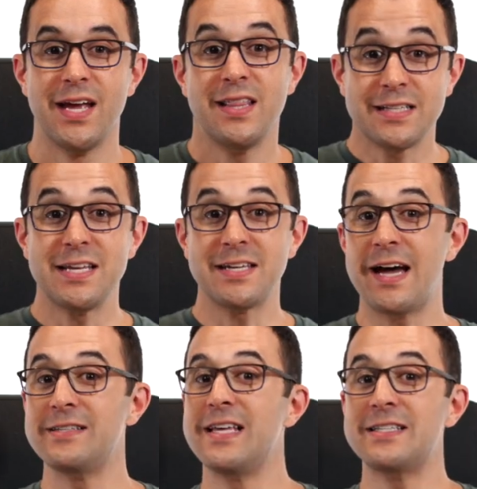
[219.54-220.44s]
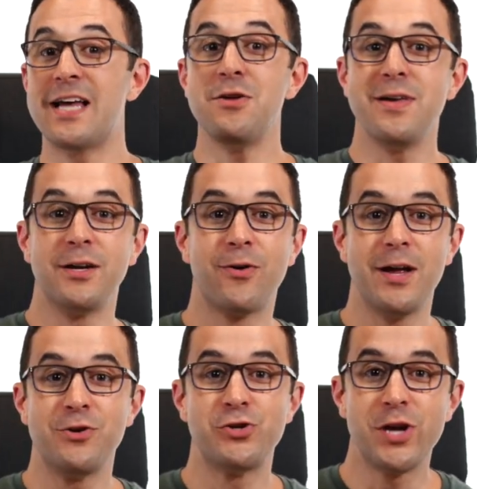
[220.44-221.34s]
And that's it guys, that's how you
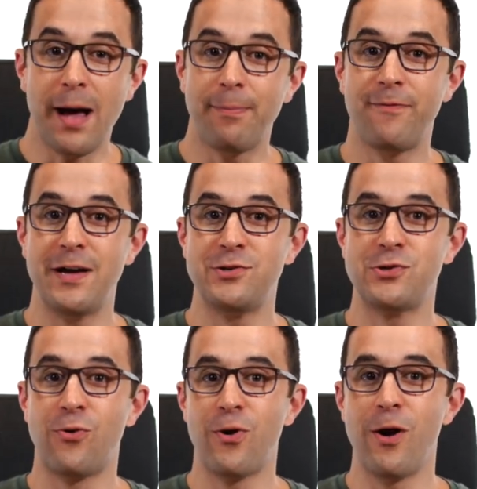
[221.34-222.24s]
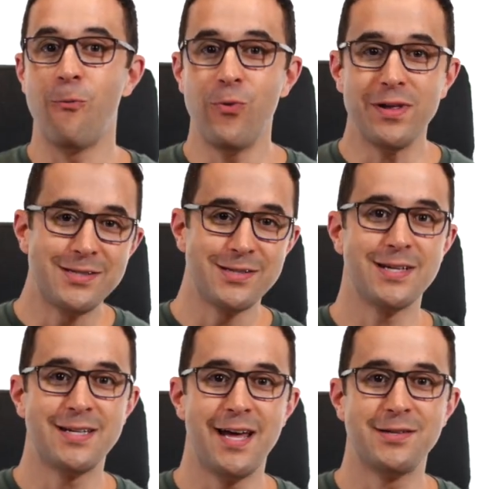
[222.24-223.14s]
integrate your Shopify store with
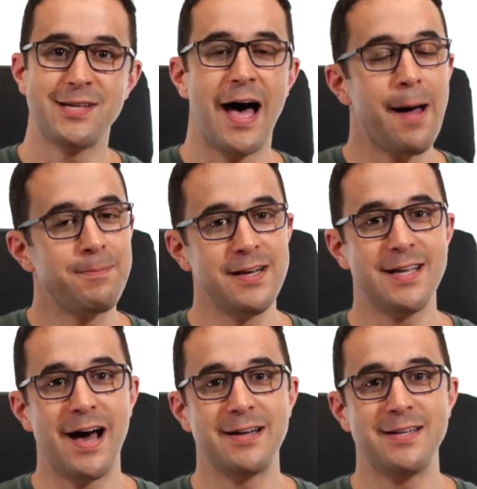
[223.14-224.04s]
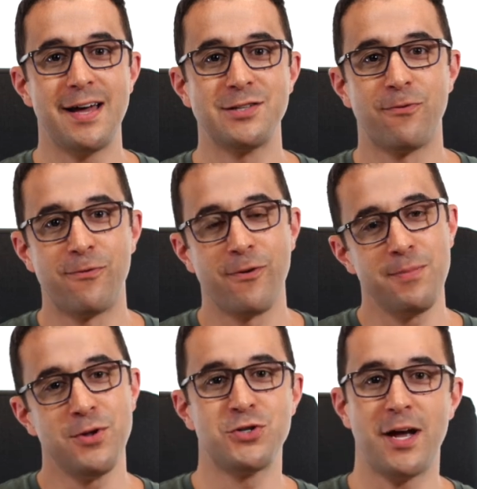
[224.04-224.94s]
SlickText to opt-in contacts
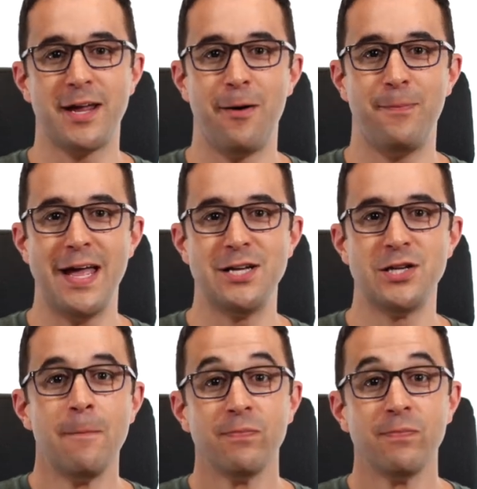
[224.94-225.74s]
from your checkout page.